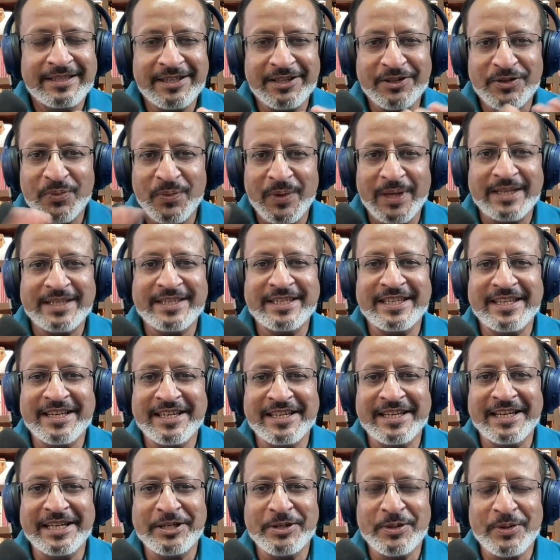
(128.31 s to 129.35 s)
just waits
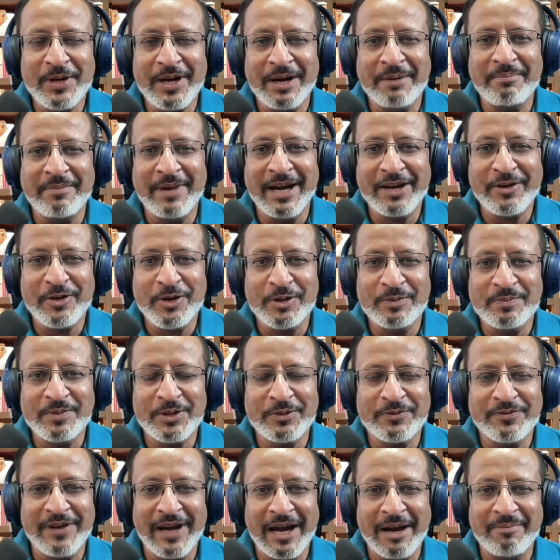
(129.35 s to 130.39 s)
eagerly to come back home
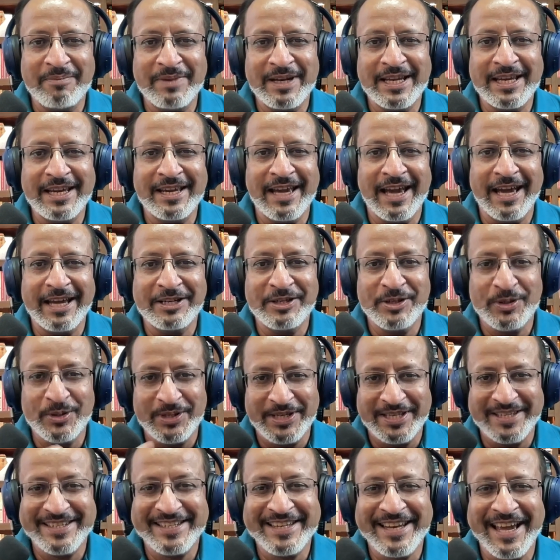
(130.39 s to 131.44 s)
to family and to
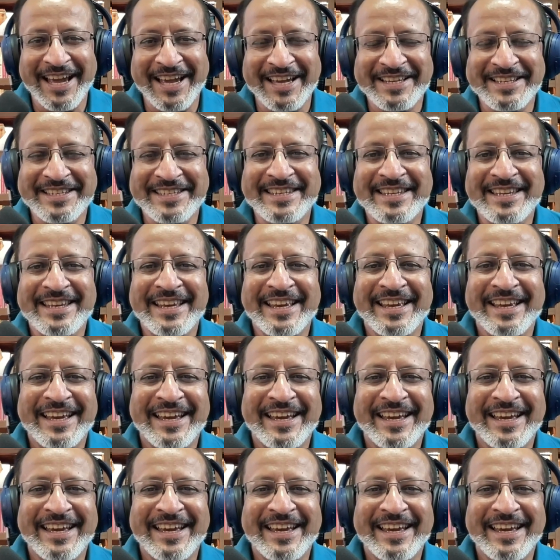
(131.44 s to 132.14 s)
his tanks.